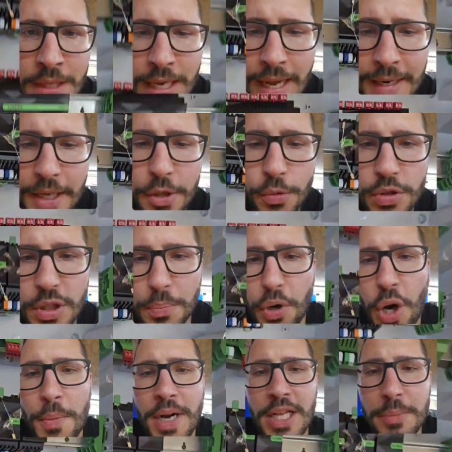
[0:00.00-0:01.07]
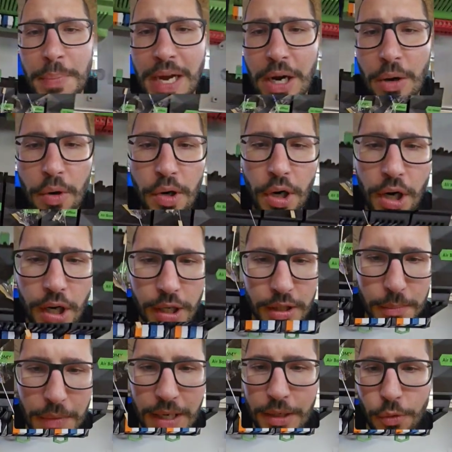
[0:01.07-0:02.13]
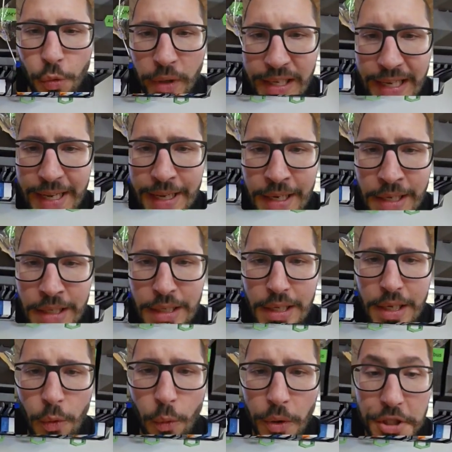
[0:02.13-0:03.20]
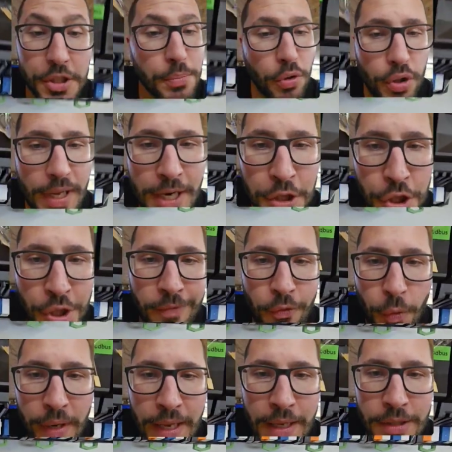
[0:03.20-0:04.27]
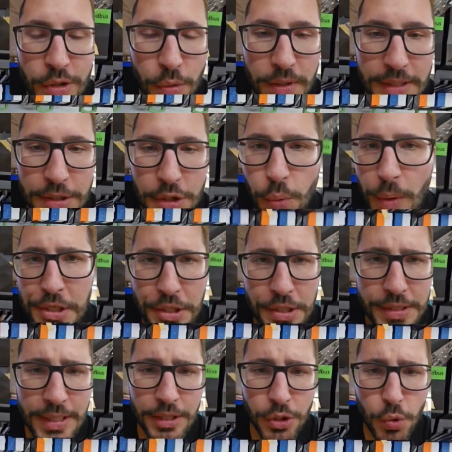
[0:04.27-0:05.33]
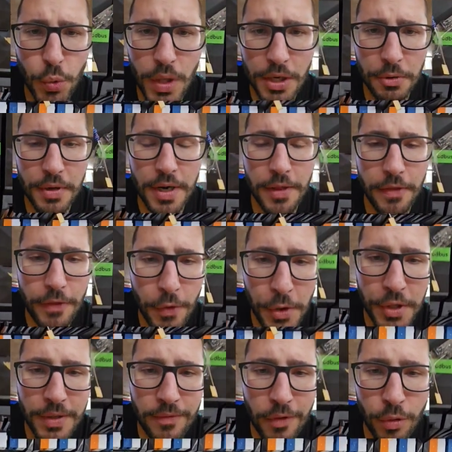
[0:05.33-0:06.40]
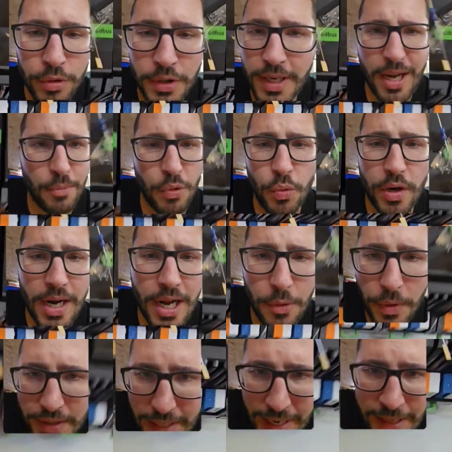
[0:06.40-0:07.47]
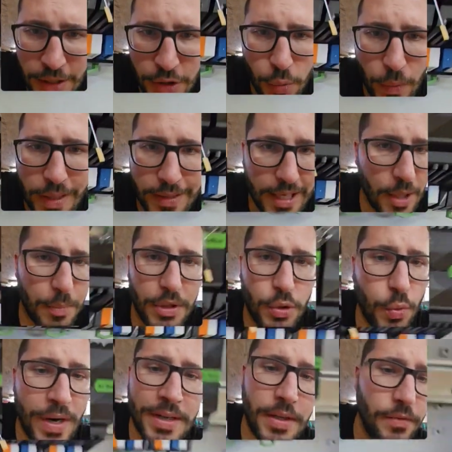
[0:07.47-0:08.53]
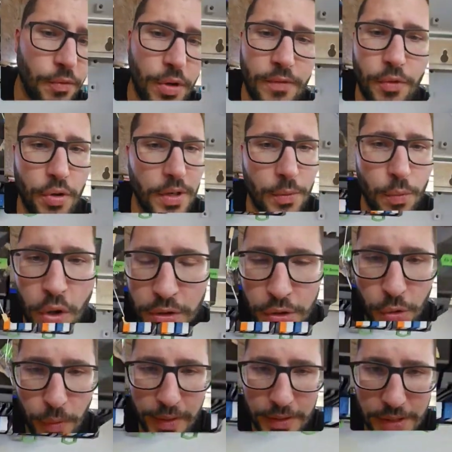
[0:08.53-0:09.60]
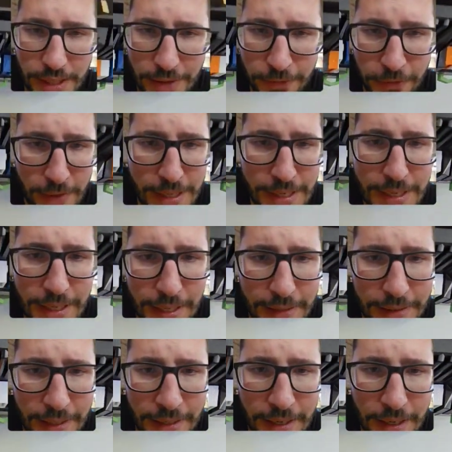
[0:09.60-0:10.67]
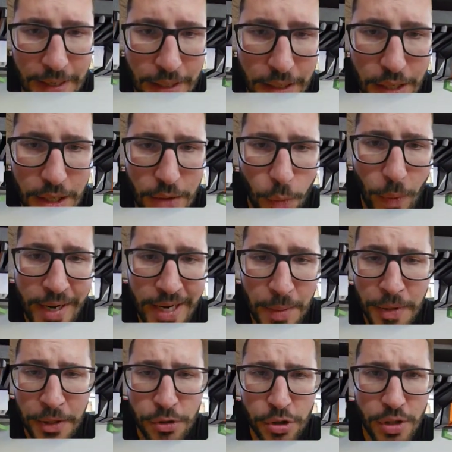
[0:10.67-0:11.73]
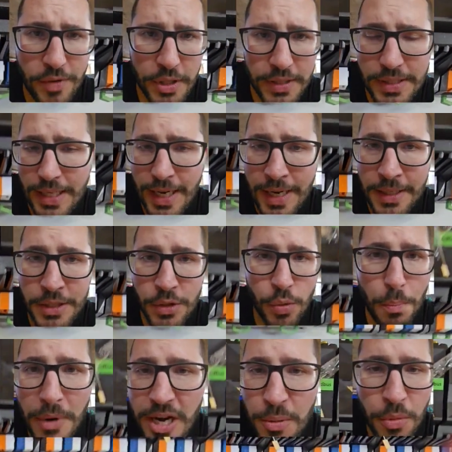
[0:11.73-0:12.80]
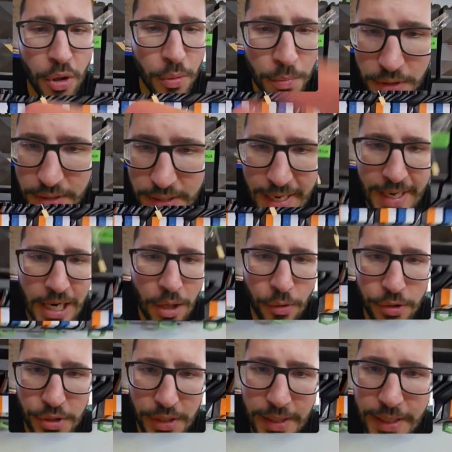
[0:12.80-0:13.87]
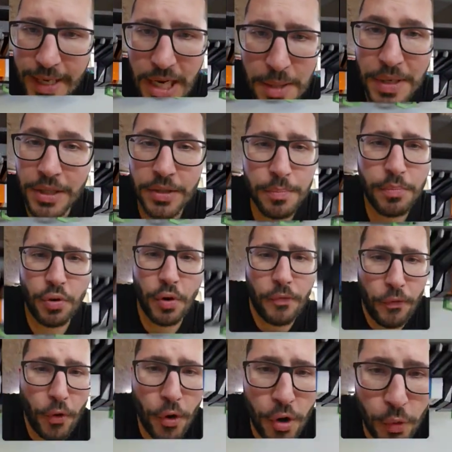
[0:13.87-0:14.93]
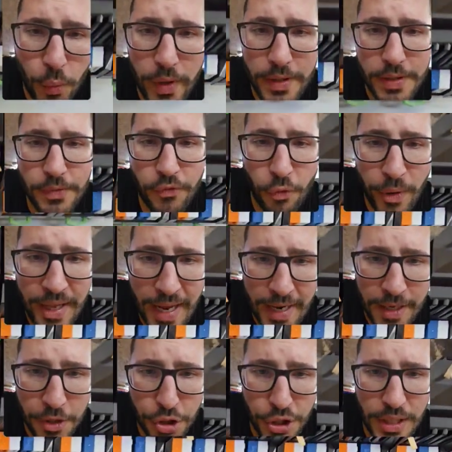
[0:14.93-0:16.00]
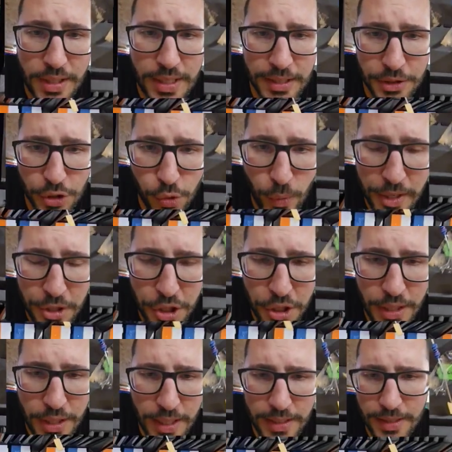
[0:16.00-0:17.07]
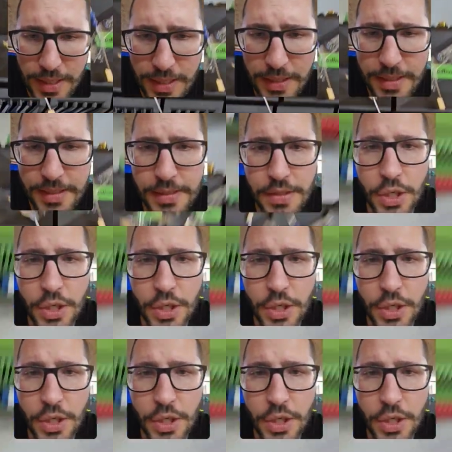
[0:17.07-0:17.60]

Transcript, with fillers: and I use the permanent power on my relay, which is potential free. So this switch is then 230 volt, can be 110 as well, can be 24 for the watering stuff. And then I when the mini server decides, minimum 10 hours a day, but preferred with free energy, then switch it. And then this